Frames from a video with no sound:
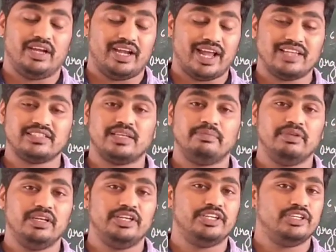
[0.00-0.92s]
It has
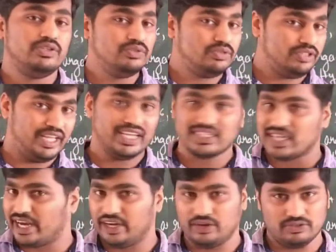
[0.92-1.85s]
ability to take
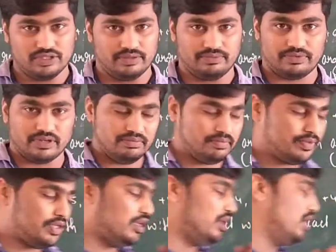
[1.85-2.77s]
hydrogen
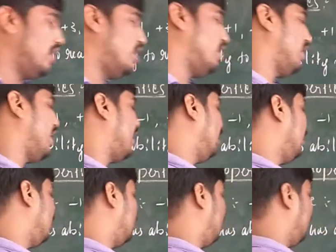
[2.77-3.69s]
from
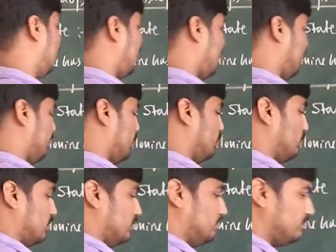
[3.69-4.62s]
organic
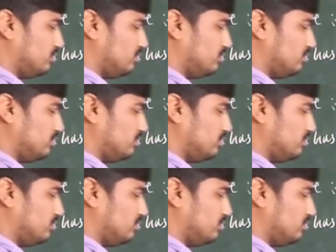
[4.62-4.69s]
compound.